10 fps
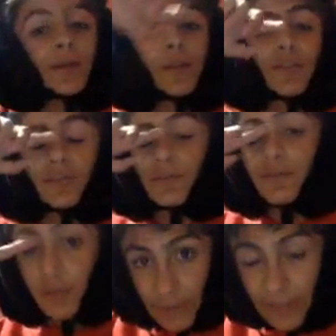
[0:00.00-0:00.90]
This is a
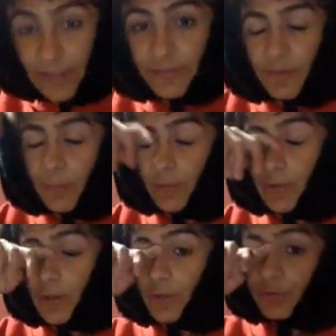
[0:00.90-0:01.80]
fucking 8 out of 10
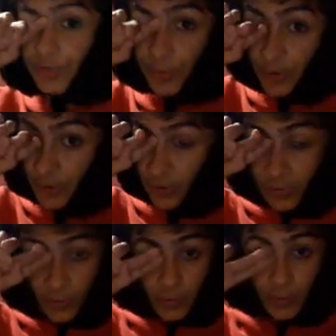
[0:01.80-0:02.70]
movie. It is so good.
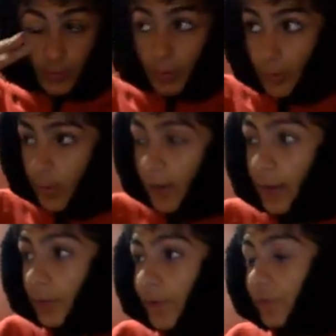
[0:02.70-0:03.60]
I don't give a